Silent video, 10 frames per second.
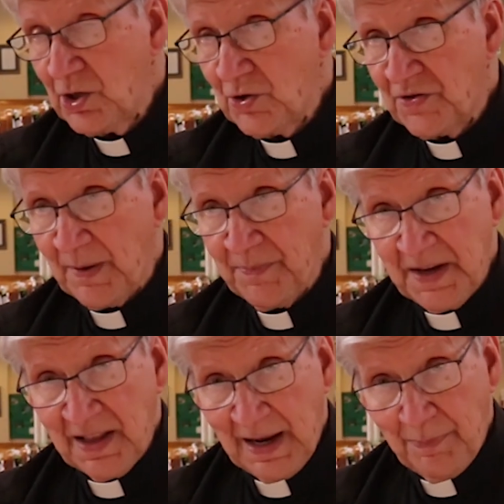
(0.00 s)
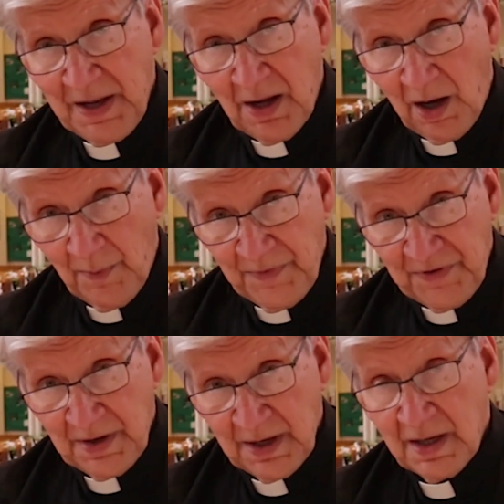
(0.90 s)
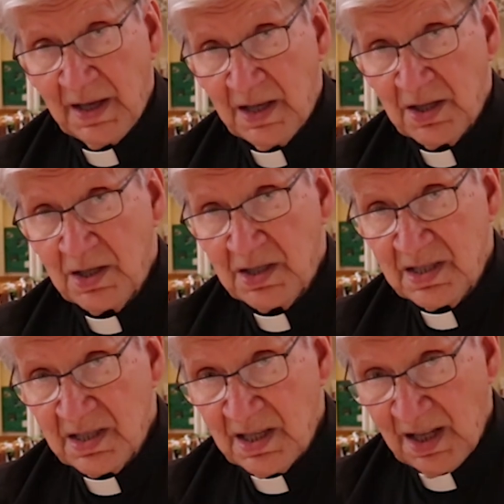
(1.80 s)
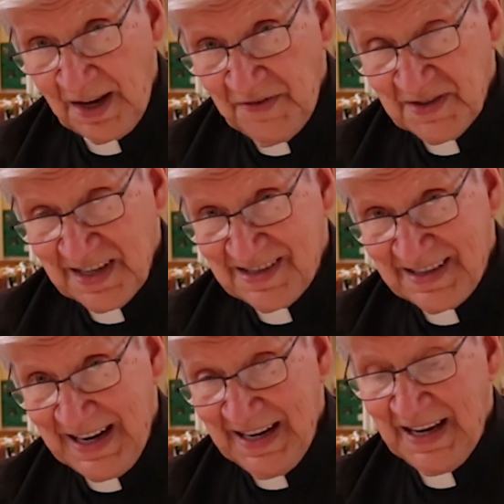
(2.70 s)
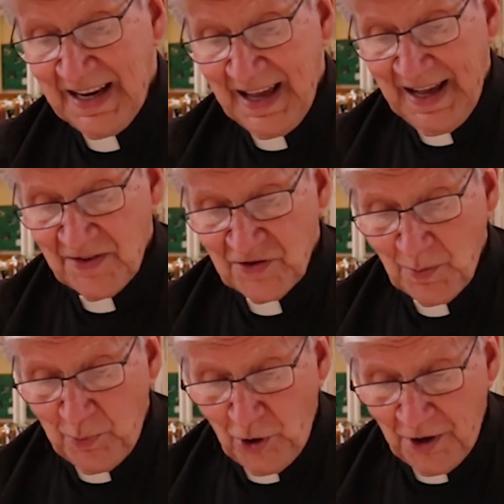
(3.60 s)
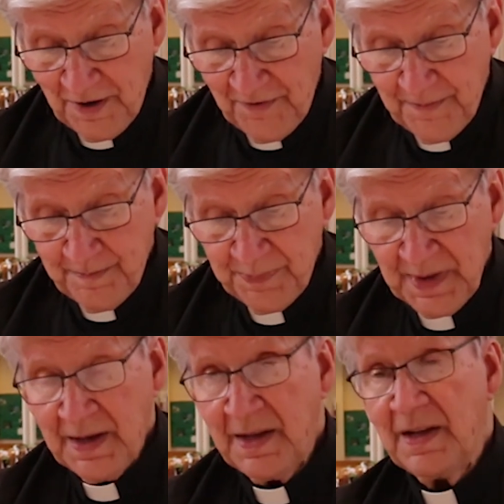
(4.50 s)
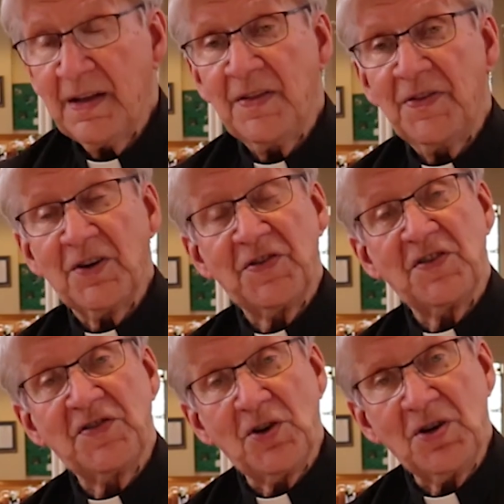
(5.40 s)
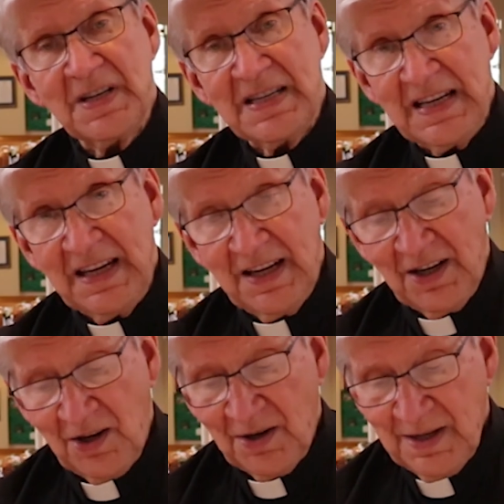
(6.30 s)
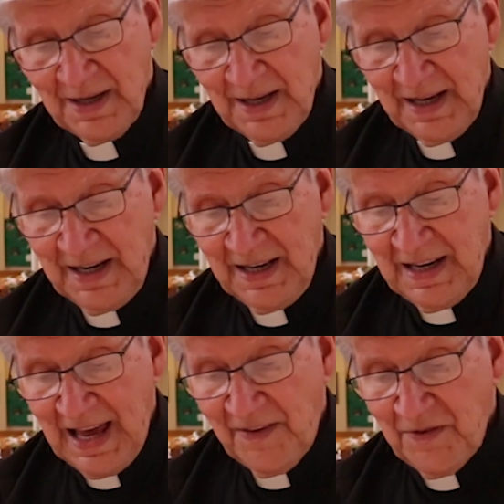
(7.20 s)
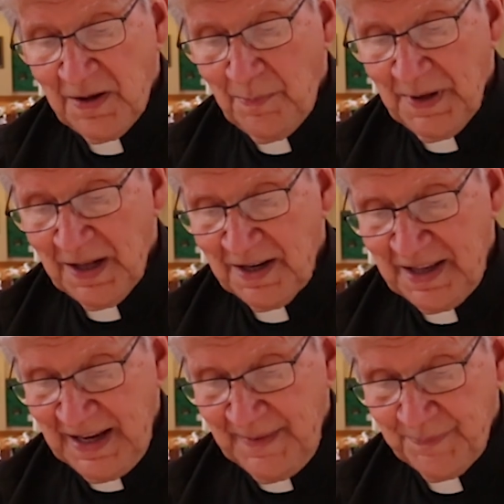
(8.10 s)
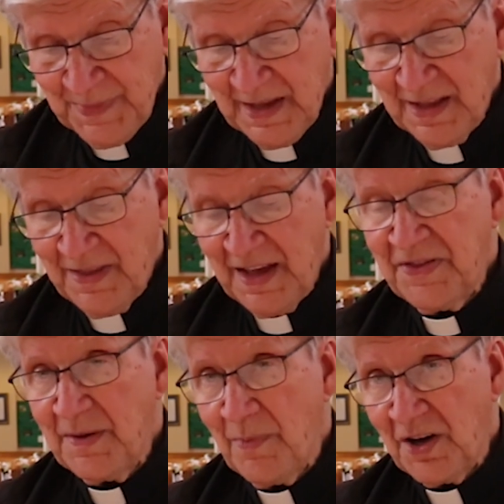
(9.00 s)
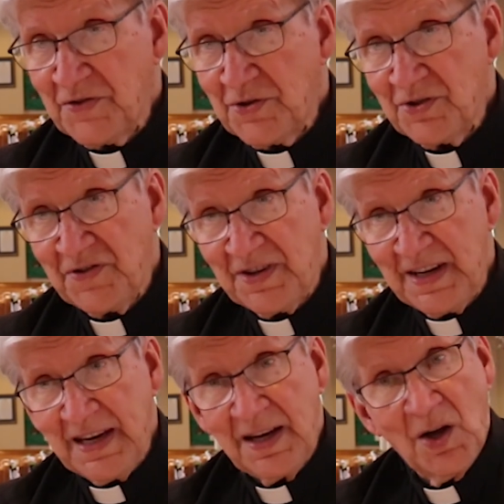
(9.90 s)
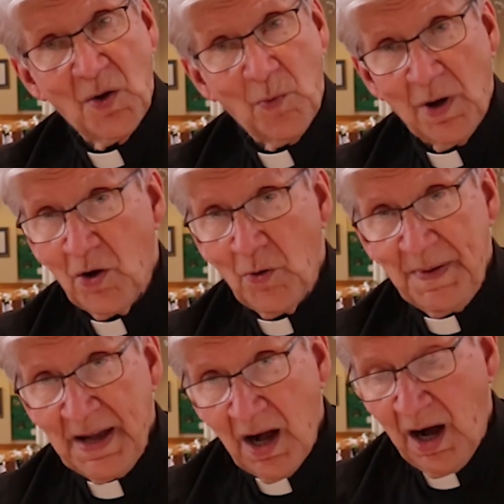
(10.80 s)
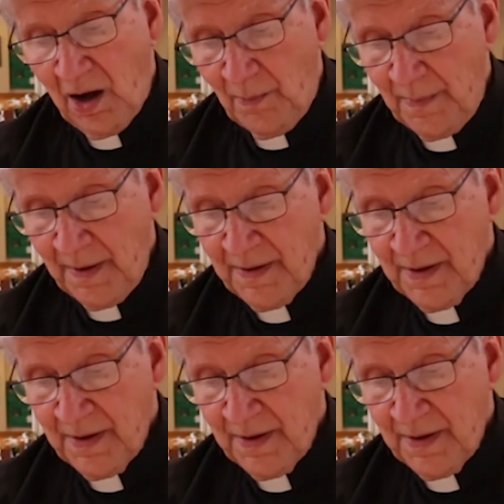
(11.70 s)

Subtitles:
to something that becomes life-sustaining and supportive. There's a certainty here, an inevitability that the mustard seed will become